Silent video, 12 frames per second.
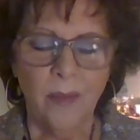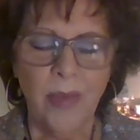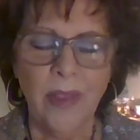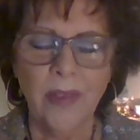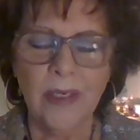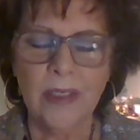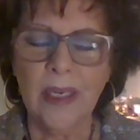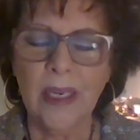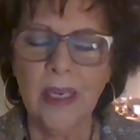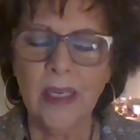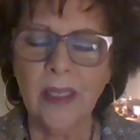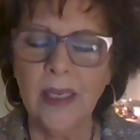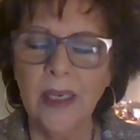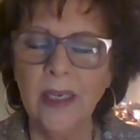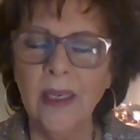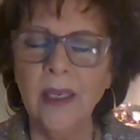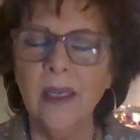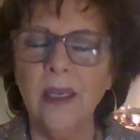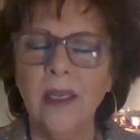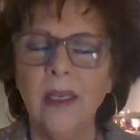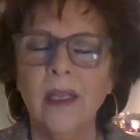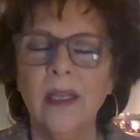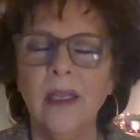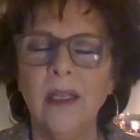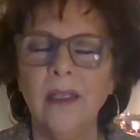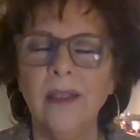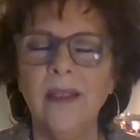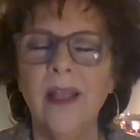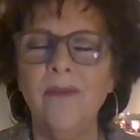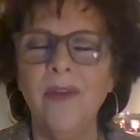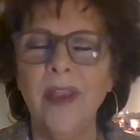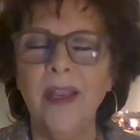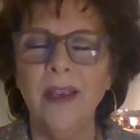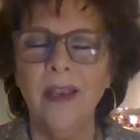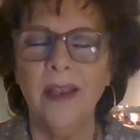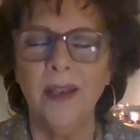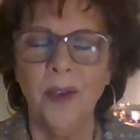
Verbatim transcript: by this healing, loving,